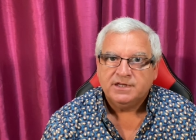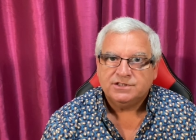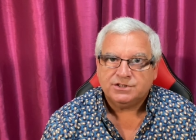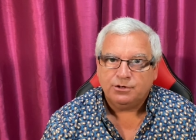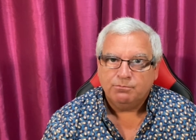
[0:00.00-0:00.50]

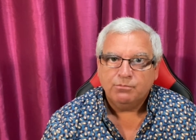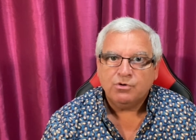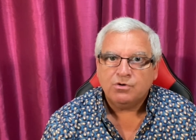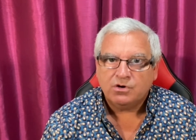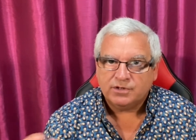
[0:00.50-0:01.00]
So
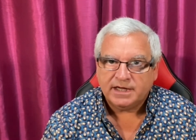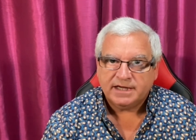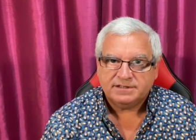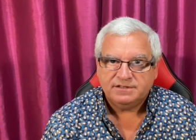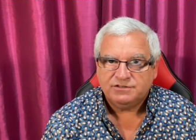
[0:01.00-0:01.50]
more on
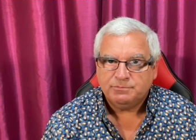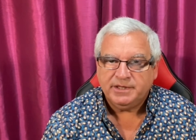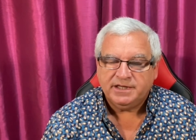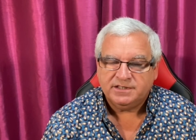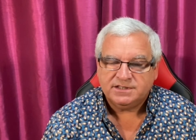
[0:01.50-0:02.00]
active
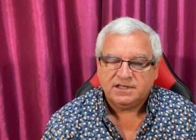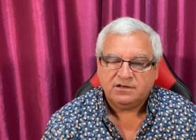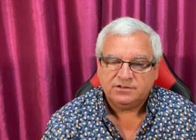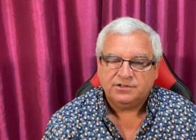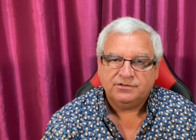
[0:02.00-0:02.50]
speakers
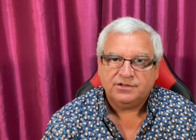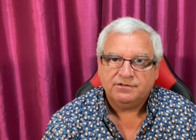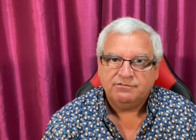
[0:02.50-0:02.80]
on another